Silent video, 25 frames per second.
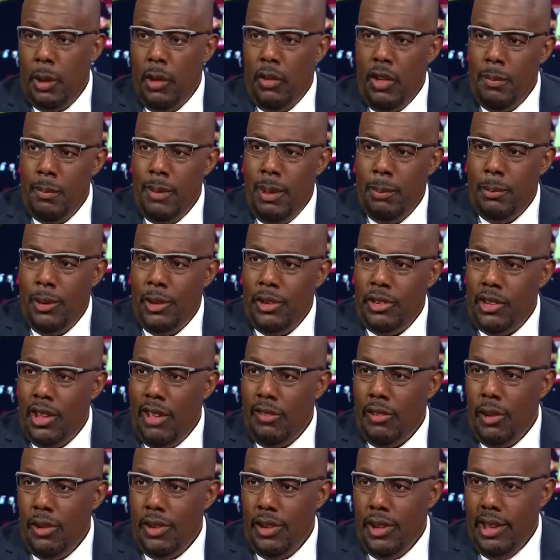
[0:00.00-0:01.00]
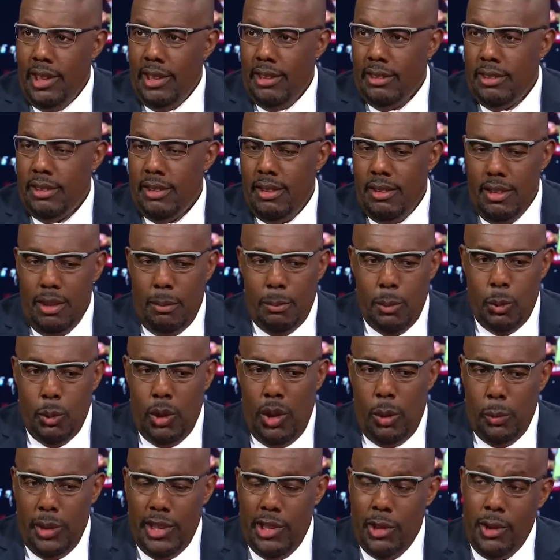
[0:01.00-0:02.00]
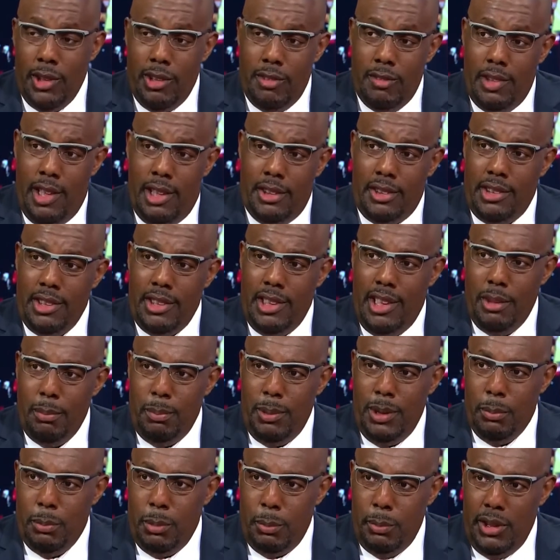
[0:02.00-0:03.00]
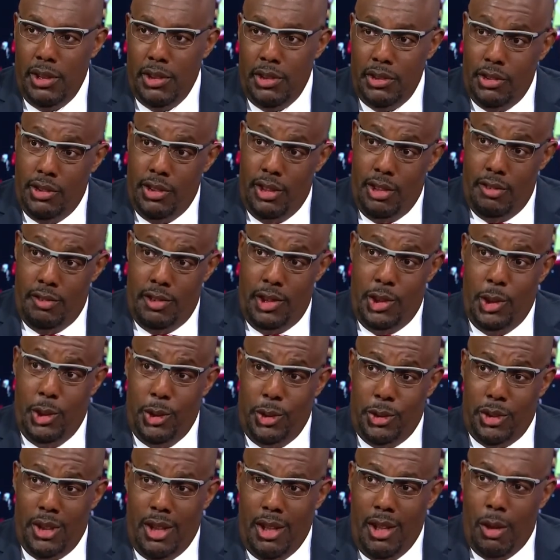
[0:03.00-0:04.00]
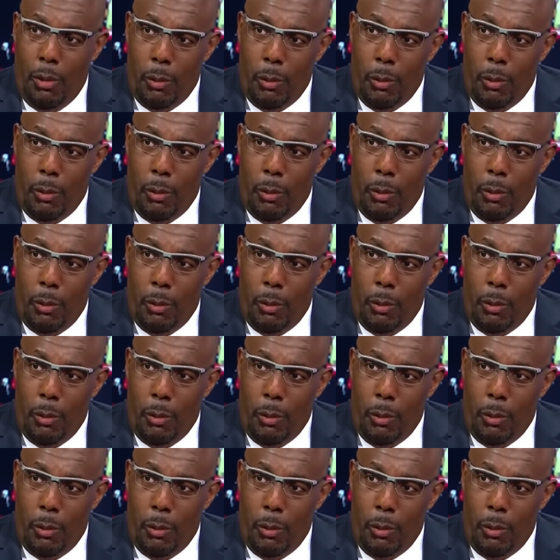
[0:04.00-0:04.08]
remember several things. Number one, we don't investigate people because of their views.